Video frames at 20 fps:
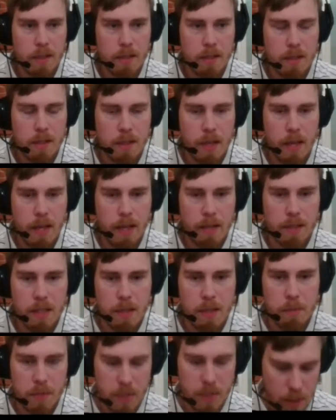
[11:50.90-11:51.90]
And
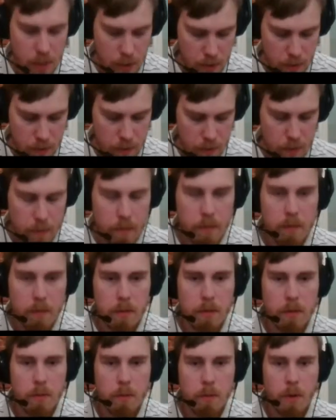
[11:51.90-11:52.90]
Sampsa
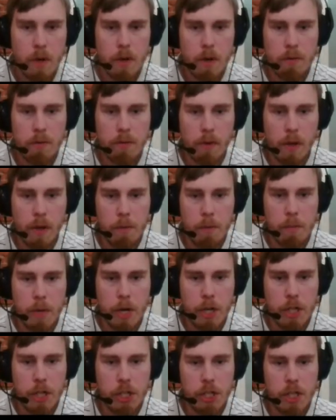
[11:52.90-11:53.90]
wonderfully
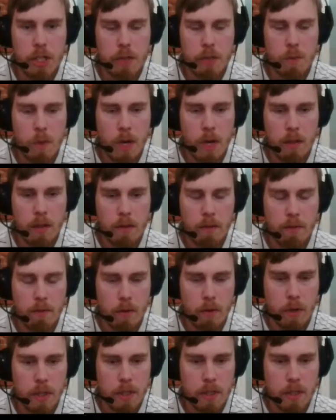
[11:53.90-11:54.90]
punishes white
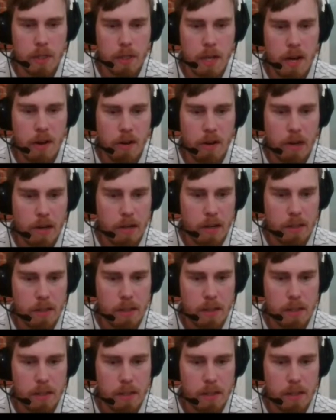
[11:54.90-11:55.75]
for his arrogance